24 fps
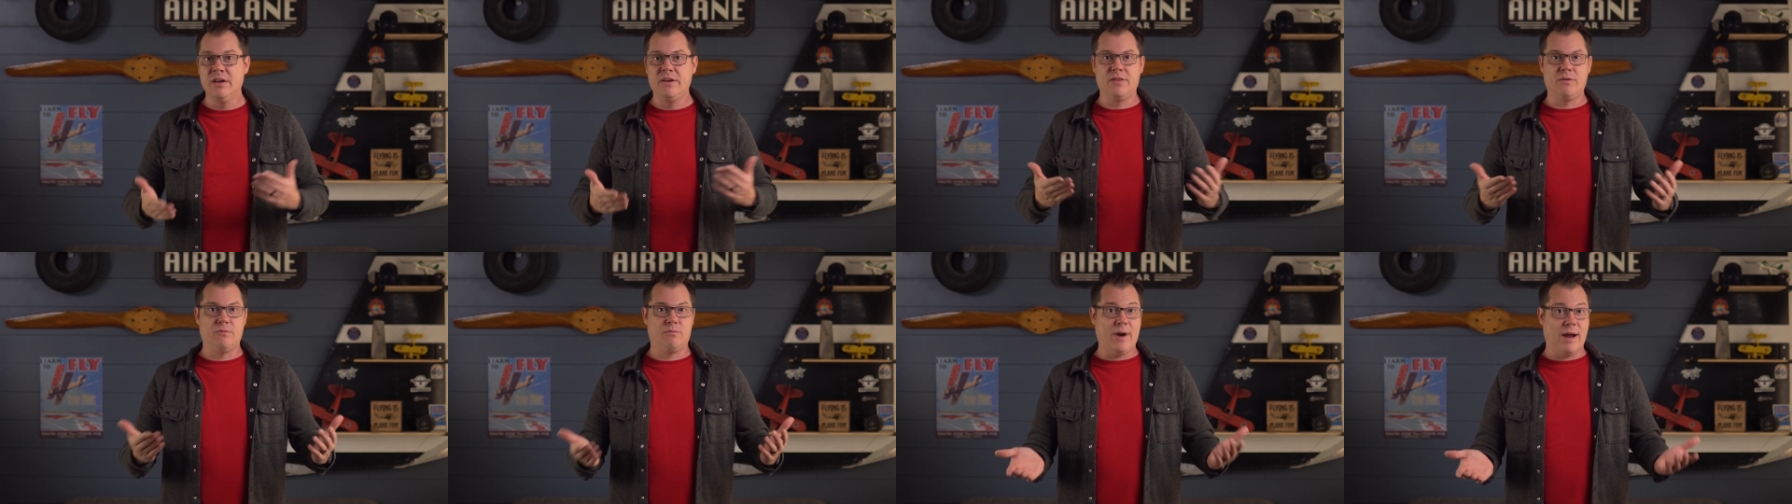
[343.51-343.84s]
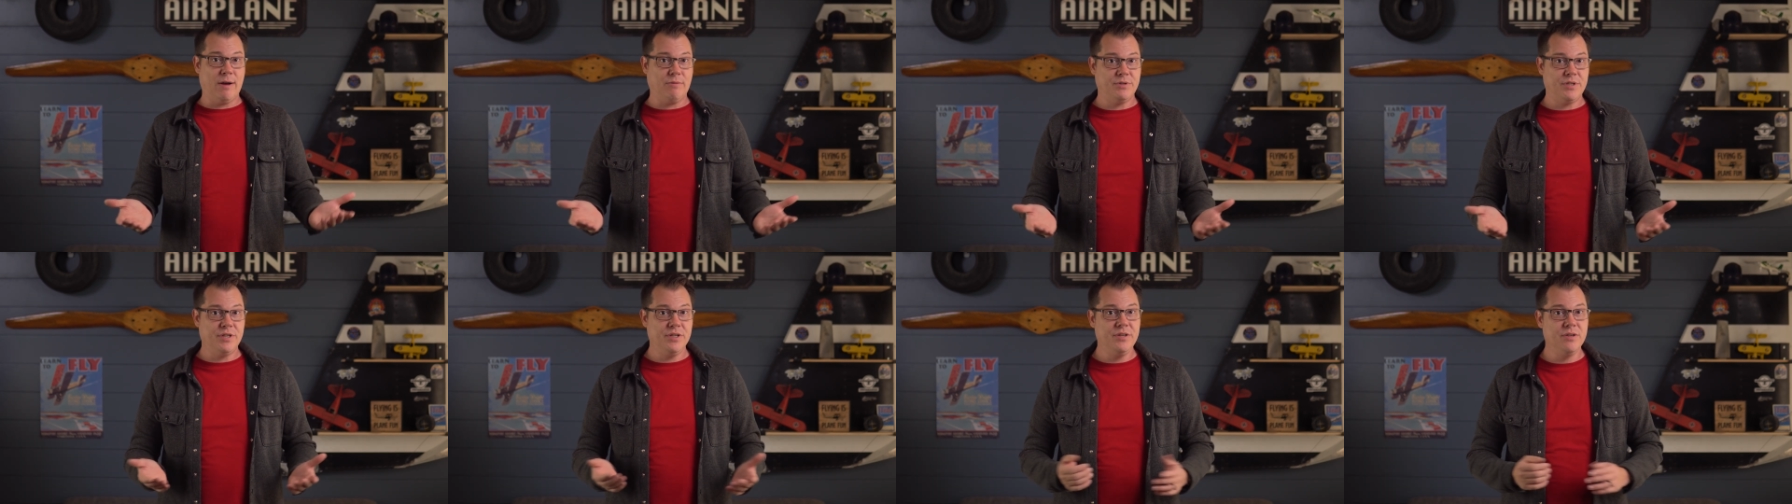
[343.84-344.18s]
the
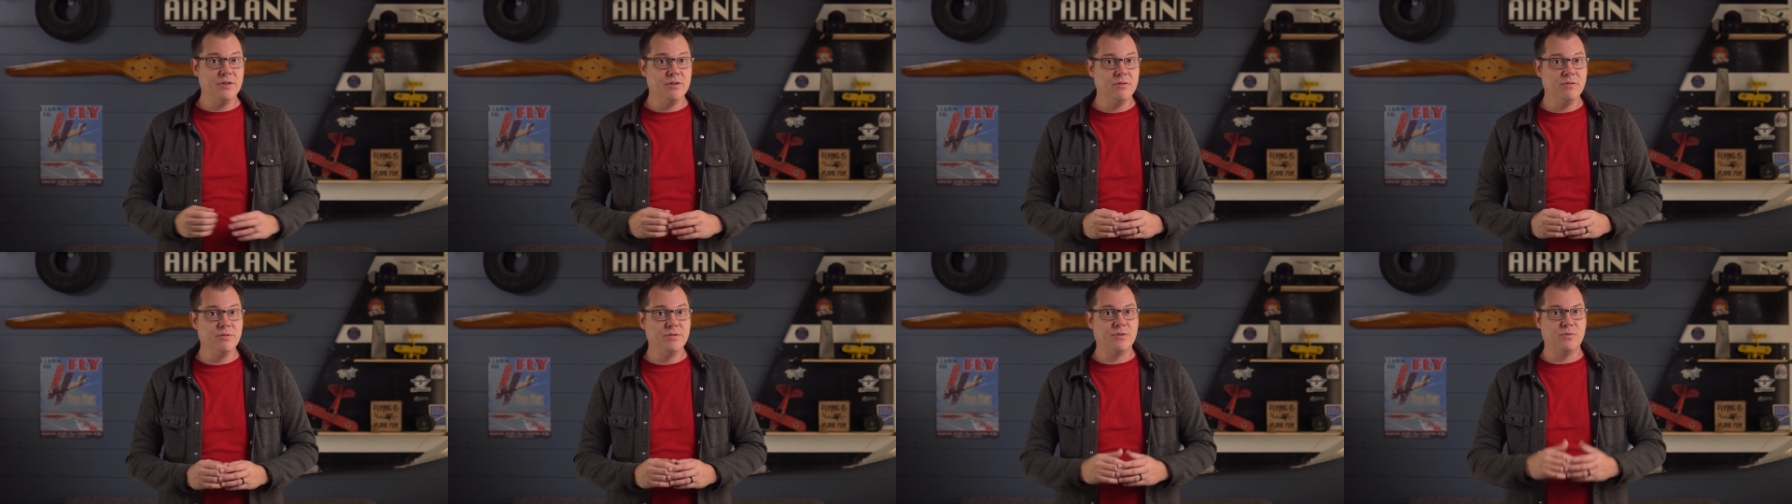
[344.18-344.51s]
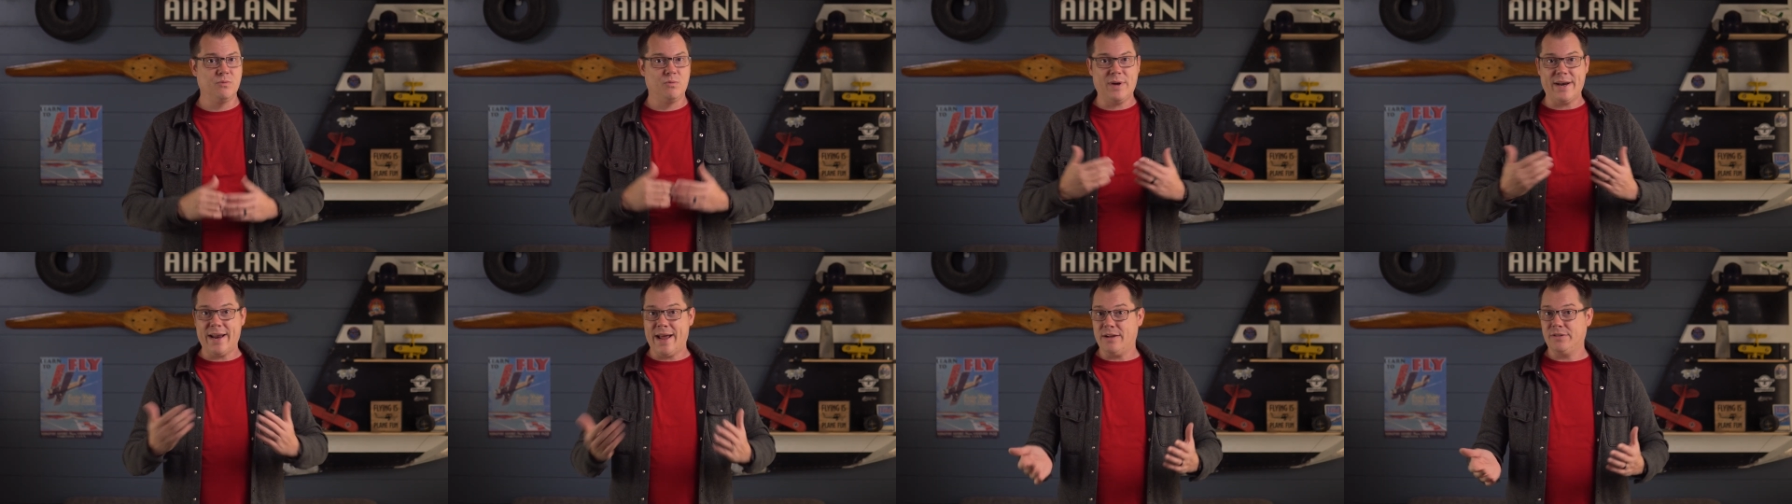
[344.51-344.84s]
route to use,
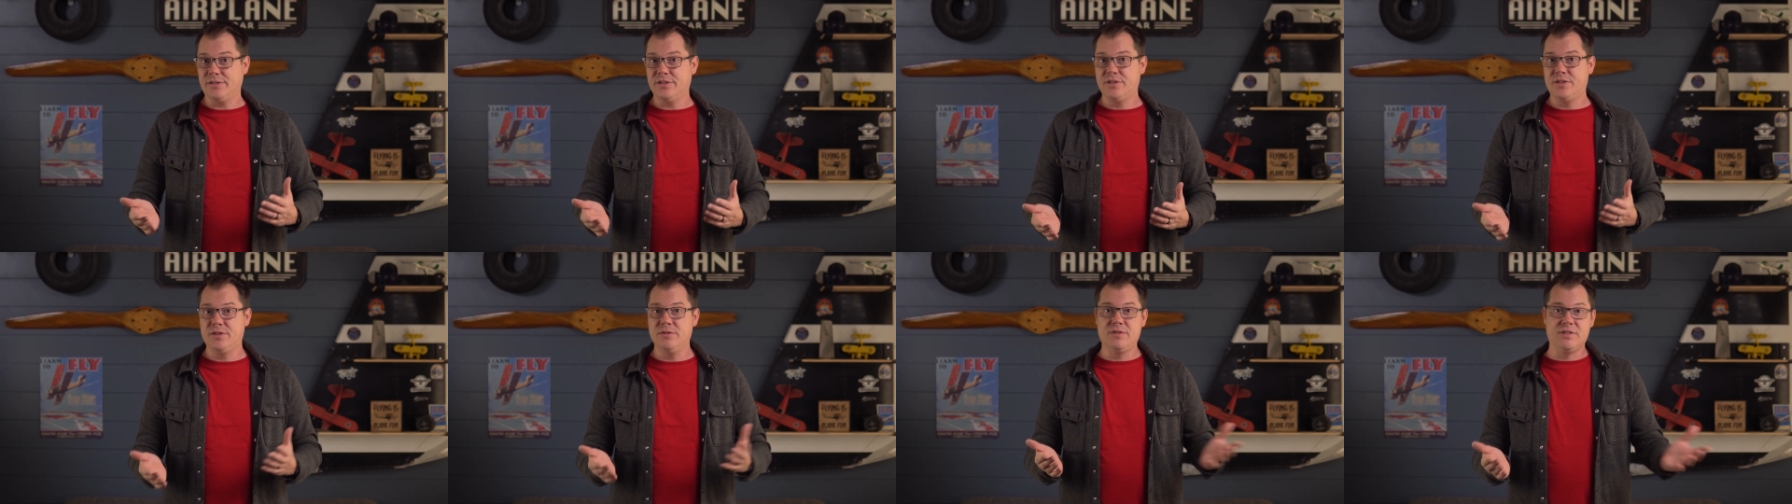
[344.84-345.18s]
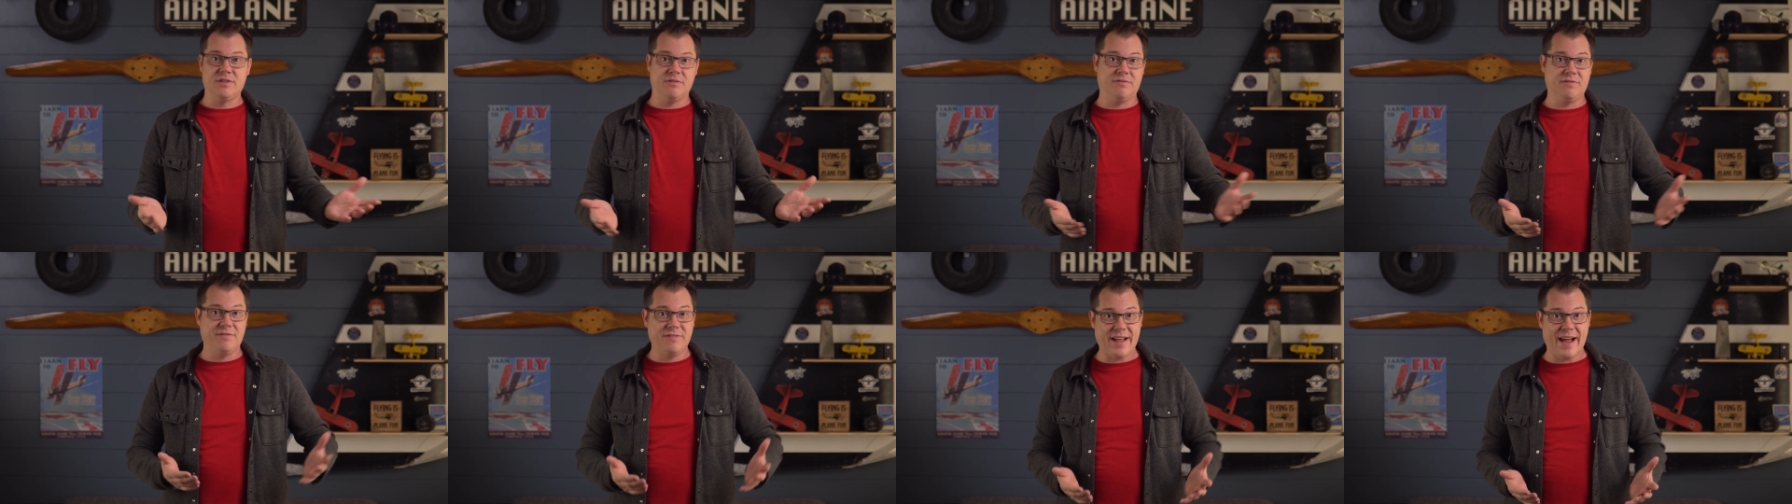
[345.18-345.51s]
what altitudes
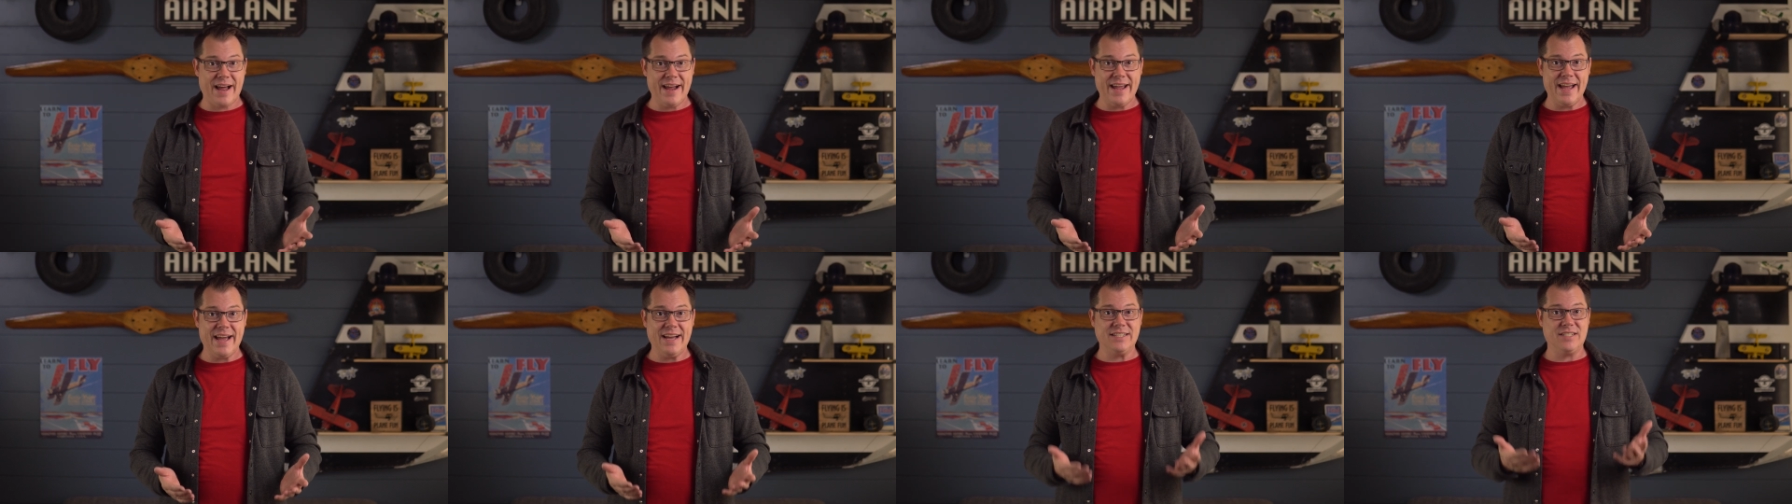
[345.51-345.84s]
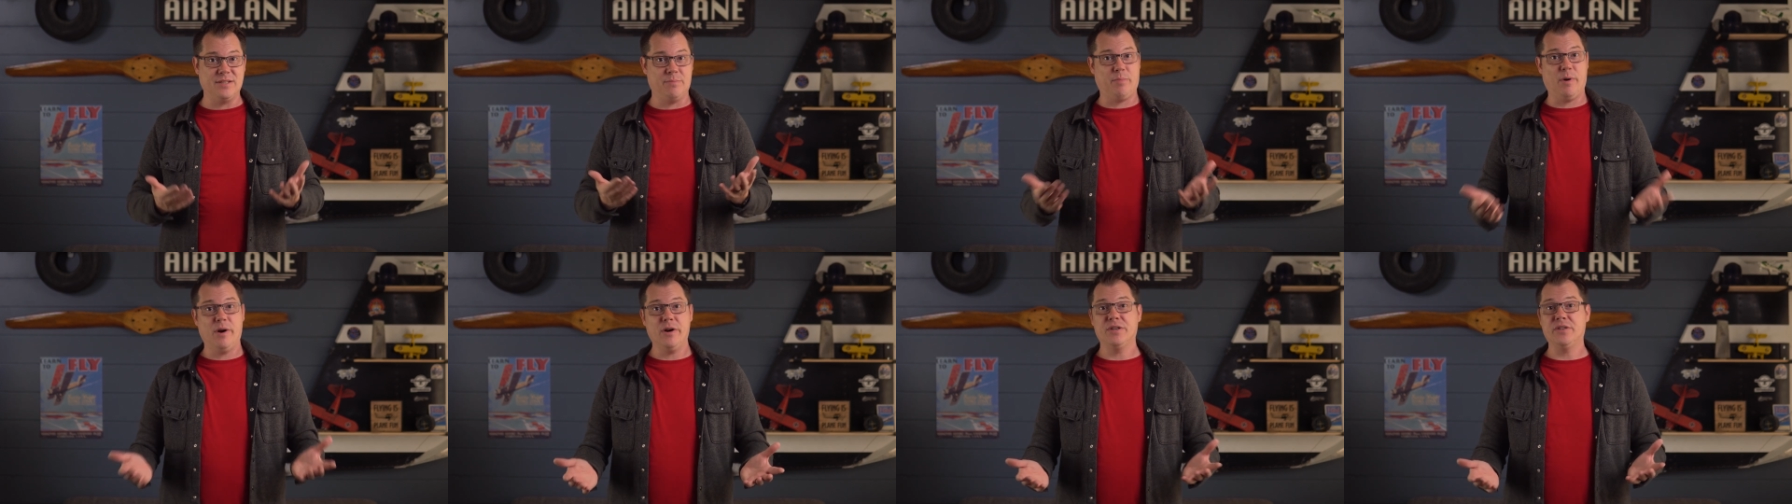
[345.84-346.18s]
to fly at,
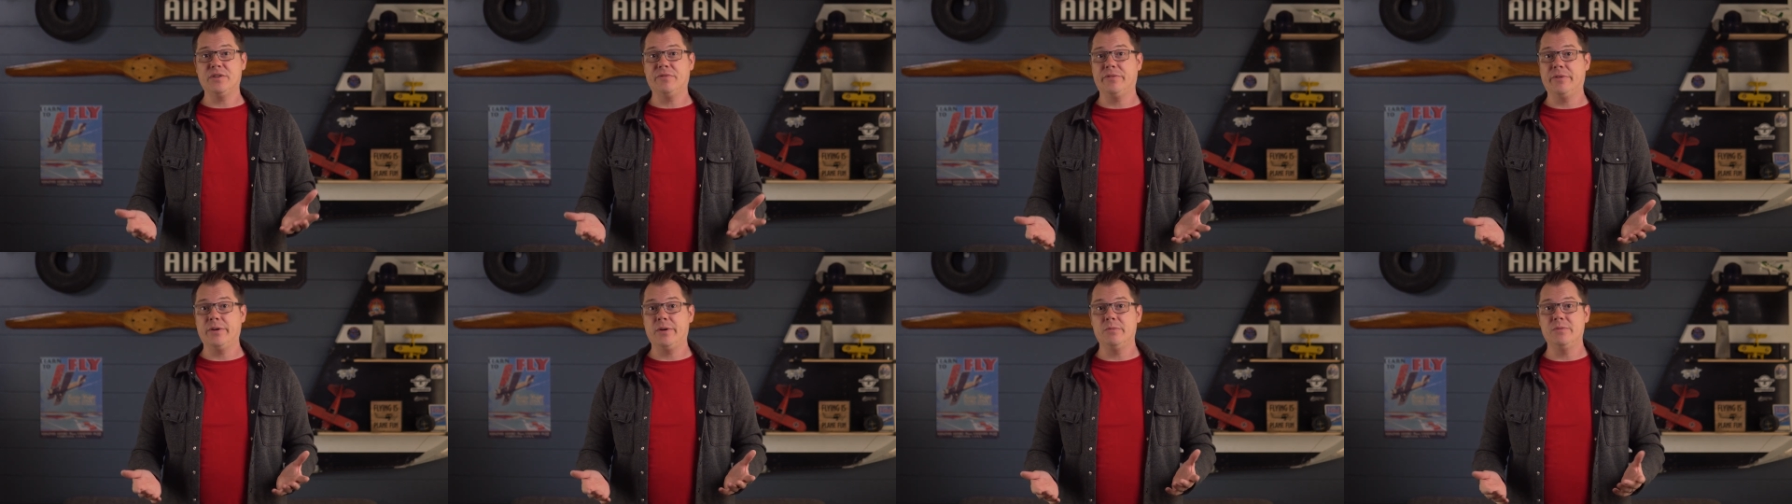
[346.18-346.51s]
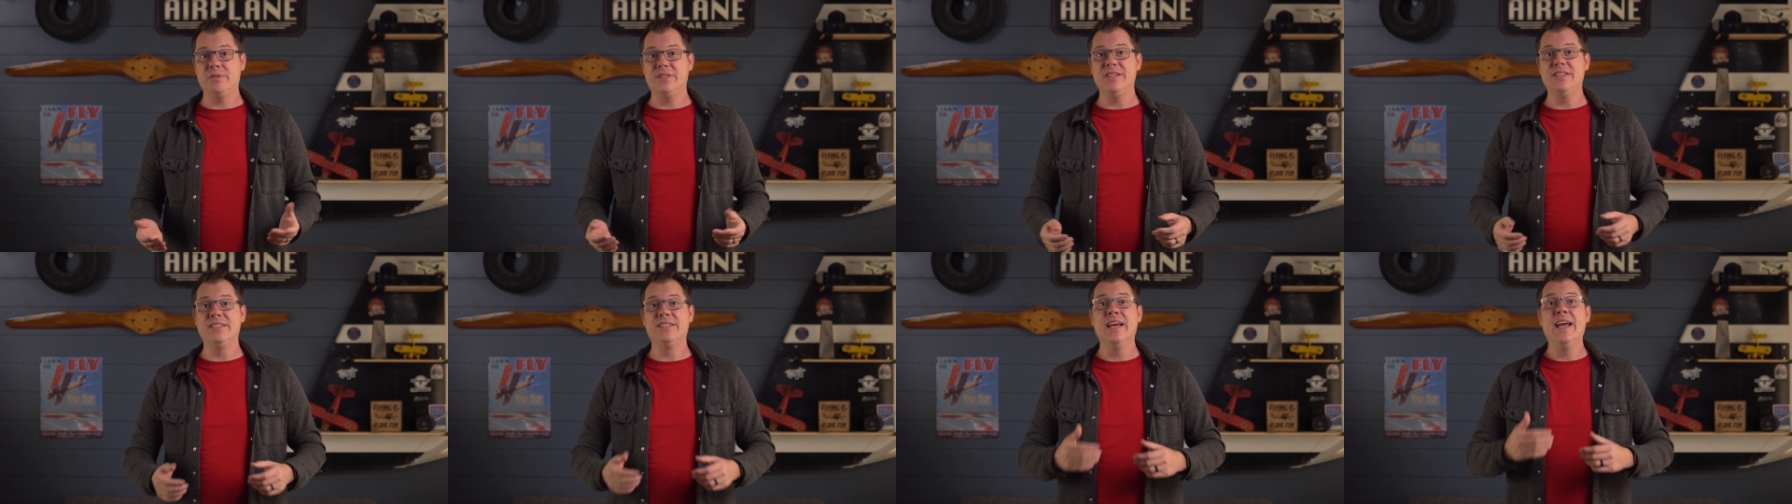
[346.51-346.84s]
departure
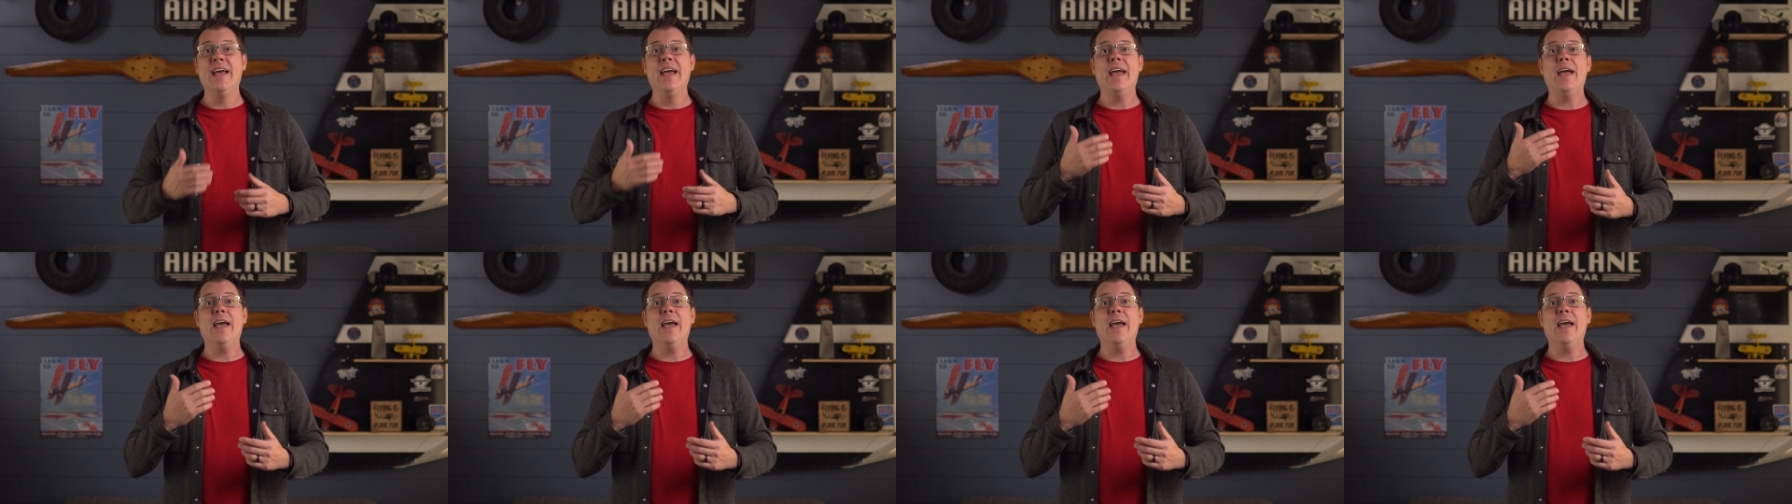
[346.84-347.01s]
frequencies,